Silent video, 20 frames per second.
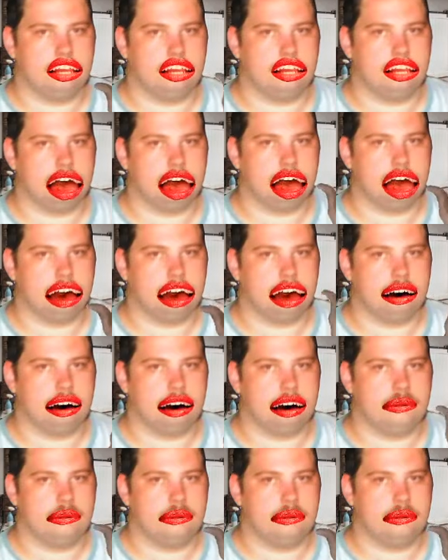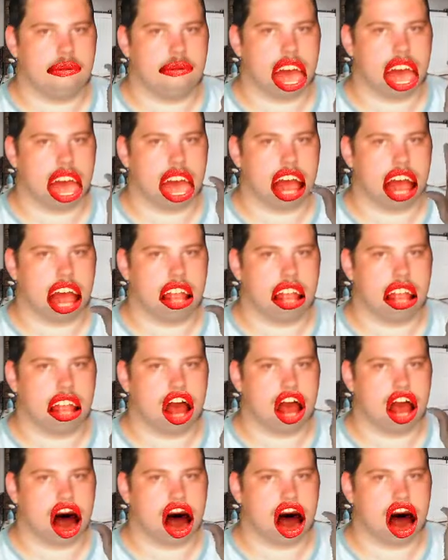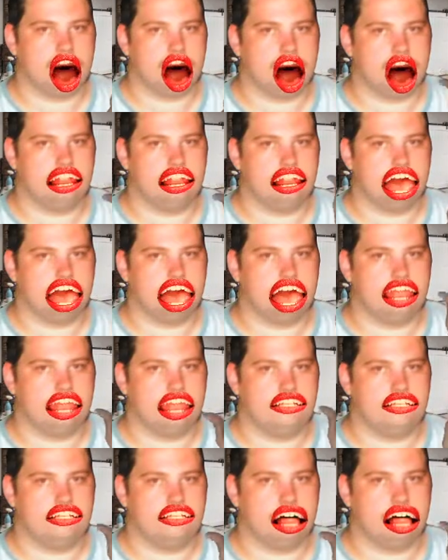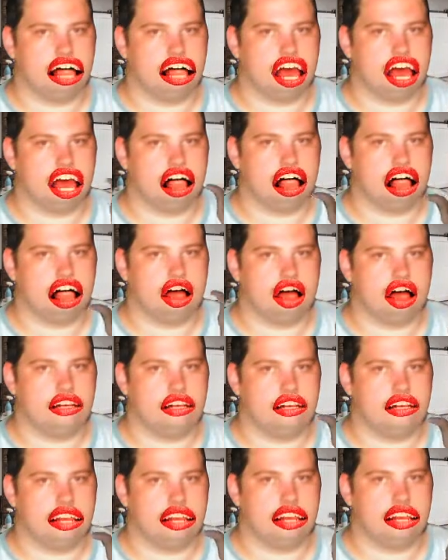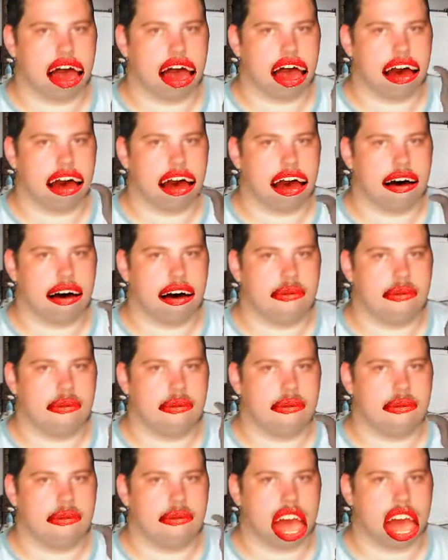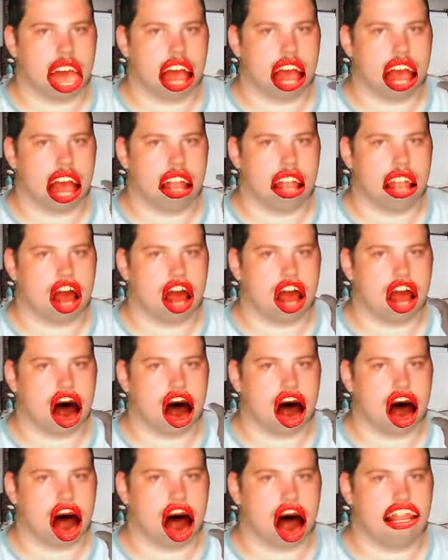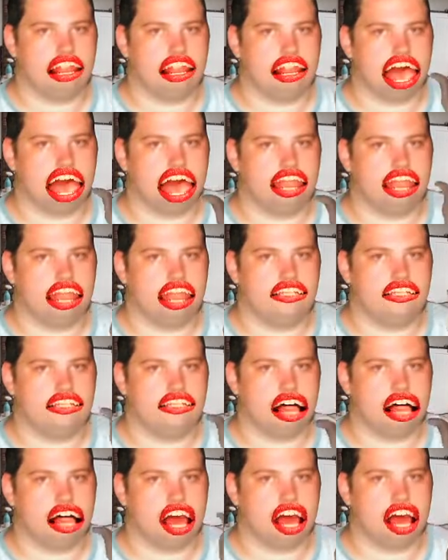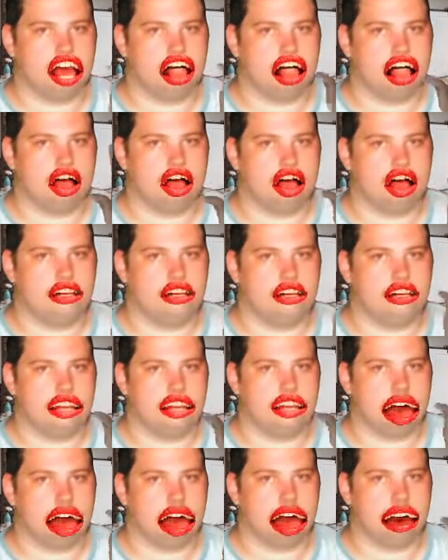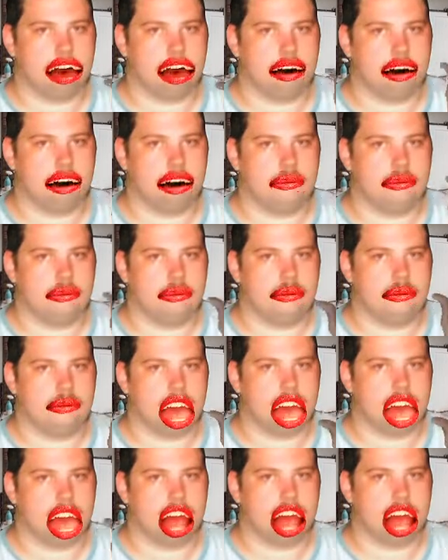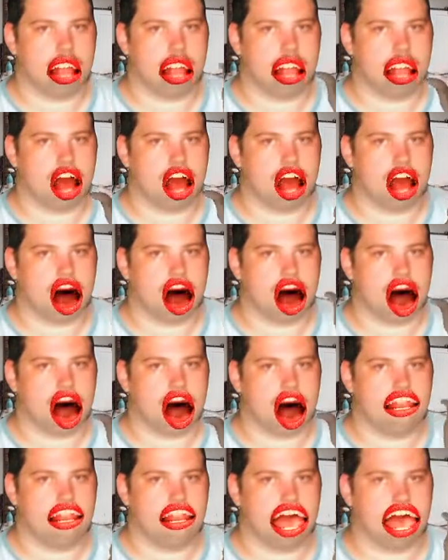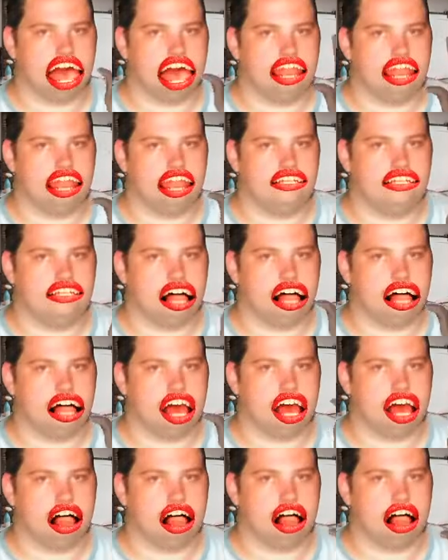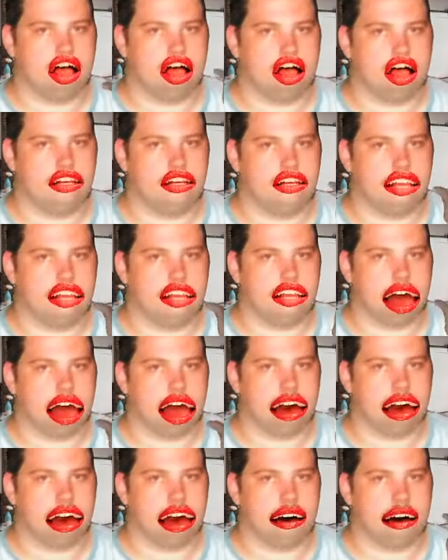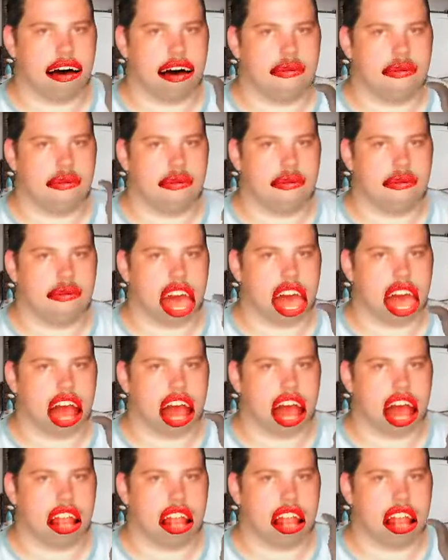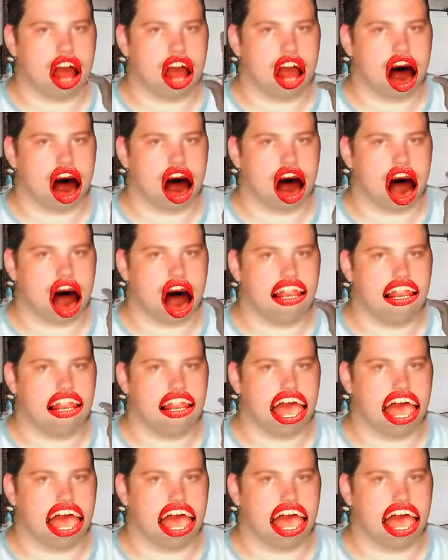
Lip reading: there's, like, these little microtransactions come up, you're like, oh, yeah, they want me to pay money. That's how they benefit. But that game really feels like it's just determined to just waste my fucking time for, like, no reason at all. Like, just because they're, like,